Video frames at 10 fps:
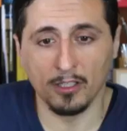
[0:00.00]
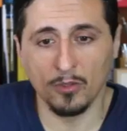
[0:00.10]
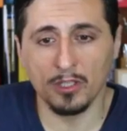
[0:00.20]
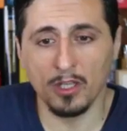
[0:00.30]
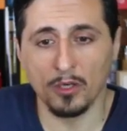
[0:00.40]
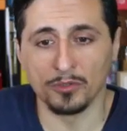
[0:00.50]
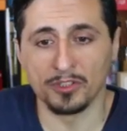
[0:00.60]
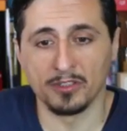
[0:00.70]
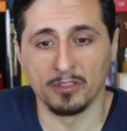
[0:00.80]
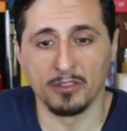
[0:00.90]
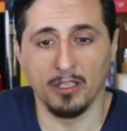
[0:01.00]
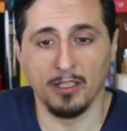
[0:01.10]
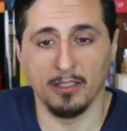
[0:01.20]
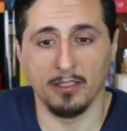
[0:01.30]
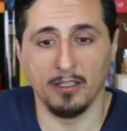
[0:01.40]
localhost
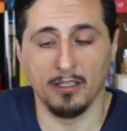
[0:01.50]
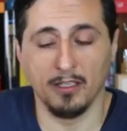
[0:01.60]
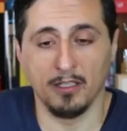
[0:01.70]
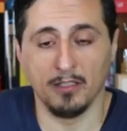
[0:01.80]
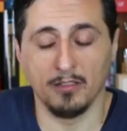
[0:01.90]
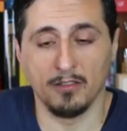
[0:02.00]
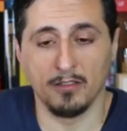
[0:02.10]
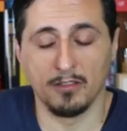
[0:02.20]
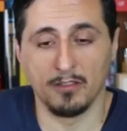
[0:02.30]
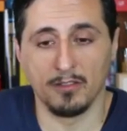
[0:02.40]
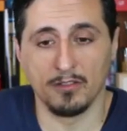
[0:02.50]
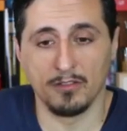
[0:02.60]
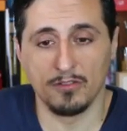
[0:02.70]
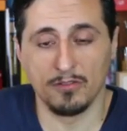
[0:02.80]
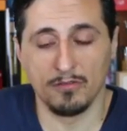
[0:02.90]

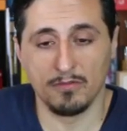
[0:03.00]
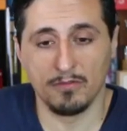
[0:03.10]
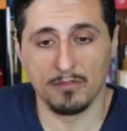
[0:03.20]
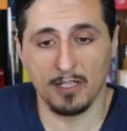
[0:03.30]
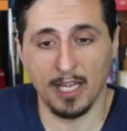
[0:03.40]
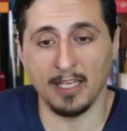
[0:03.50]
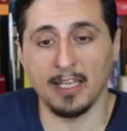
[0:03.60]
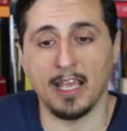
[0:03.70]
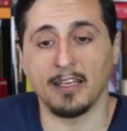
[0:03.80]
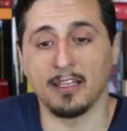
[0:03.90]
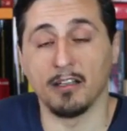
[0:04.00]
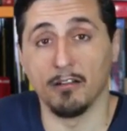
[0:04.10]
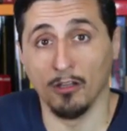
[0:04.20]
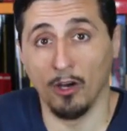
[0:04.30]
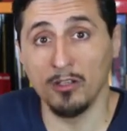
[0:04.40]
8080
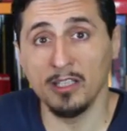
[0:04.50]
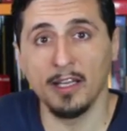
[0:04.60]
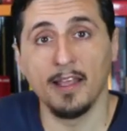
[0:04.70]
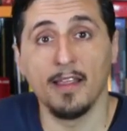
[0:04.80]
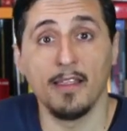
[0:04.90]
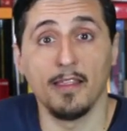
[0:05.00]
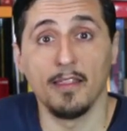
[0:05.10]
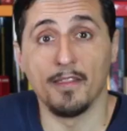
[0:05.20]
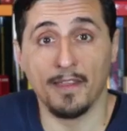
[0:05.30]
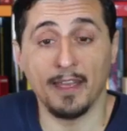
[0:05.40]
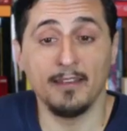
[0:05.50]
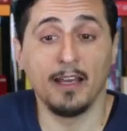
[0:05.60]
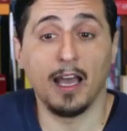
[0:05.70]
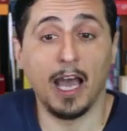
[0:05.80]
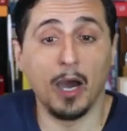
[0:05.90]
log, then
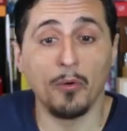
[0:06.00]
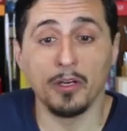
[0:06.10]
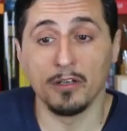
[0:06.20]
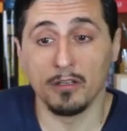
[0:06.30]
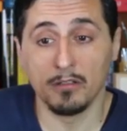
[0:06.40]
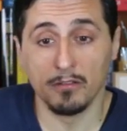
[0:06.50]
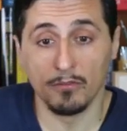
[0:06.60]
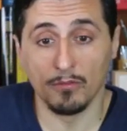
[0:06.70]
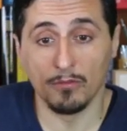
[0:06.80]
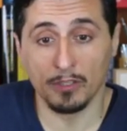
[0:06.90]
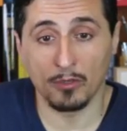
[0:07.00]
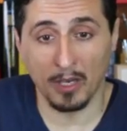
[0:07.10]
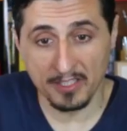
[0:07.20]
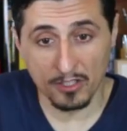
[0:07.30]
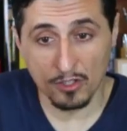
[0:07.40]
our
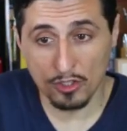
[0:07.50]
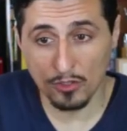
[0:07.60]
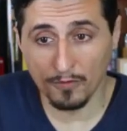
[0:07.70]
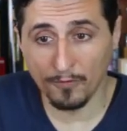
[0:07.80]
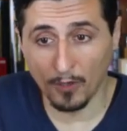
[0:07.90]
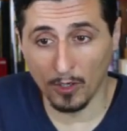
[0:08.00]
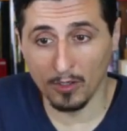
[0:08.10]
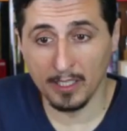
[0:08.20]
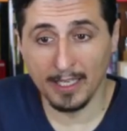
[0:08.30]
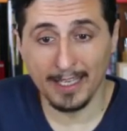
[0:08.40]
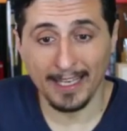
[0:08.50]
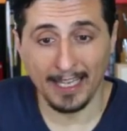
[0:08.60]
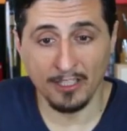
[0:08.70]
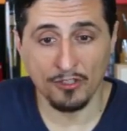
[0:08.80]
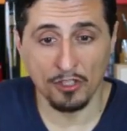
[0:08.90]
request should fall
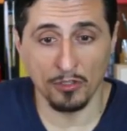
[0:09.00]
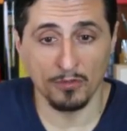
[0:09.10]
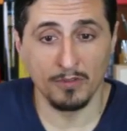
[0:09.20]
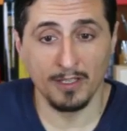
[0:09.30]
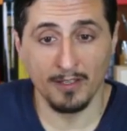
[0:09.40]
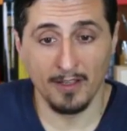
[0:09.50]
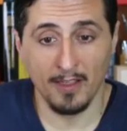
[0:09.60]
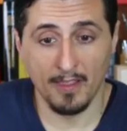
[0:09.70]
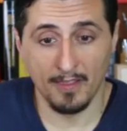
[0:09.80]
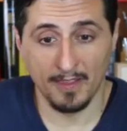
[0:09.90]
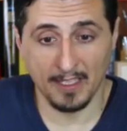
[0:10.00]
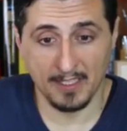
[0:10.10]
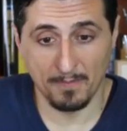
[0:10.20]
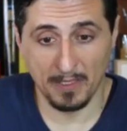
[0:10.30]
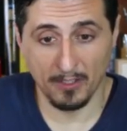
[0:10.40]
into
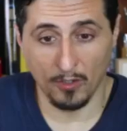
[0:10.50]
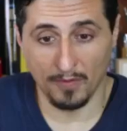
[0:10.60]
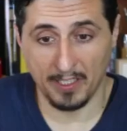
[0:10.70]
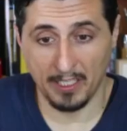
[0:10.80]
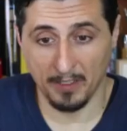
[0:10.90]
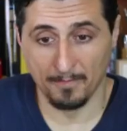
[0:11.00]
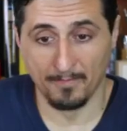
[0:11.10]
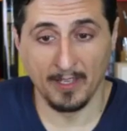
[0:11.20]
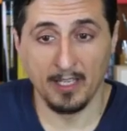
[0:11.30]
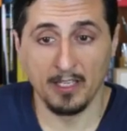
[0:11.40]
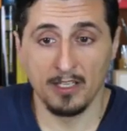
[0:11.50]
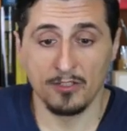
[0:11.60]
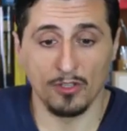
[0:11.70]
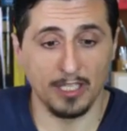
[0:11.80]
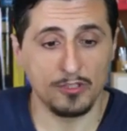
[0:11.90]
this bit over here.
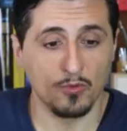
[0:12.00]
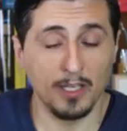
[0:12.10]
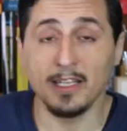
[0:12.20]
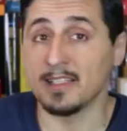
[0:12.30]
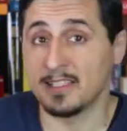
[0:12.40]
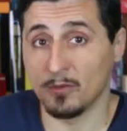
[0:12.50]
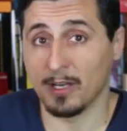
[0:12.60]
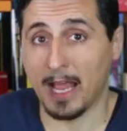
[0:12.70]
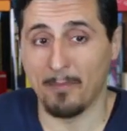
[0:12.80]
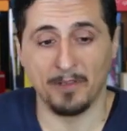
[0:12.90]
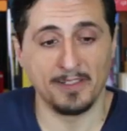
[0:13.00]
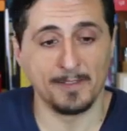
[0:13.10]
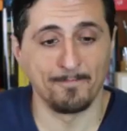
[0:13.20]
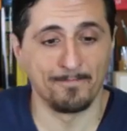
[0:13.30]
So let's run and see what happens.